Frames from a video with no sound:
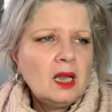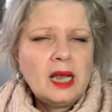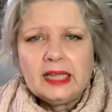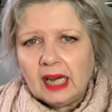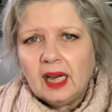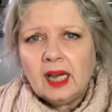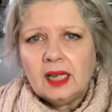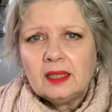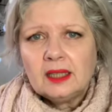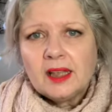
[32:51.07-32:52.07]
yeah,
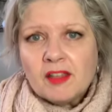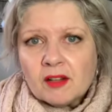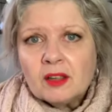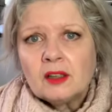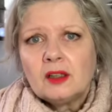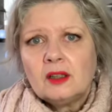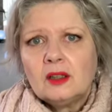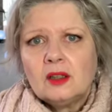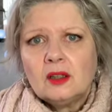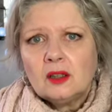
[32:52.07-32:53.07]
either
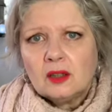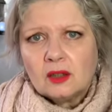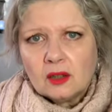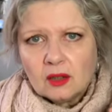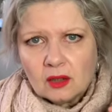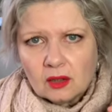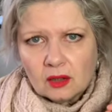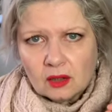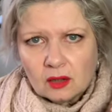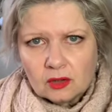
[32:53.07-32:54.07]

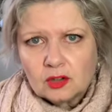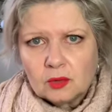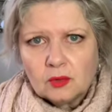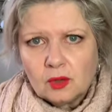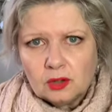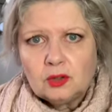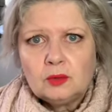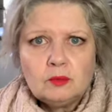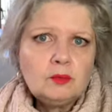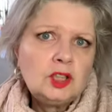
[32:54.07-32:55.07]
the
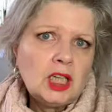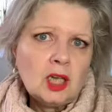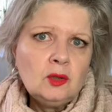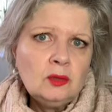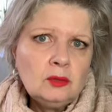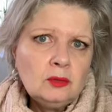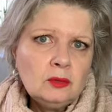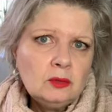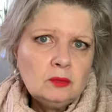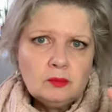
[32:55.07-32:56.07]
Chiagu,
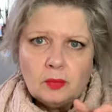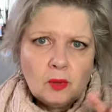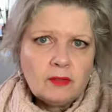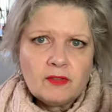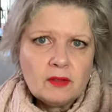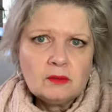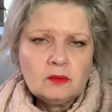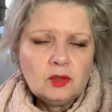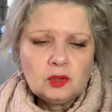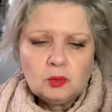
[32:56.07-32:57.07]
both
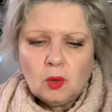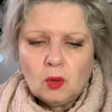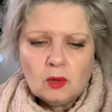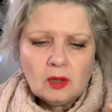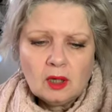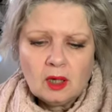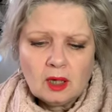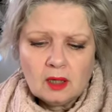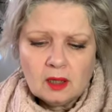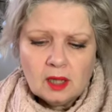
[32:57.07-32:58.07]
the small
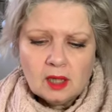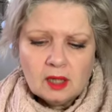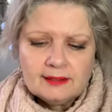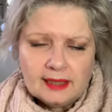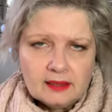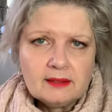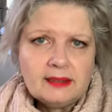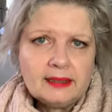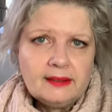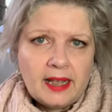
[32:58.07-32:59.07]
sets
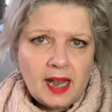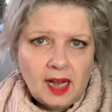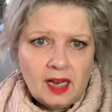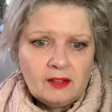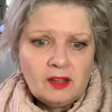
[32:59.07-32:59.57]
that they have,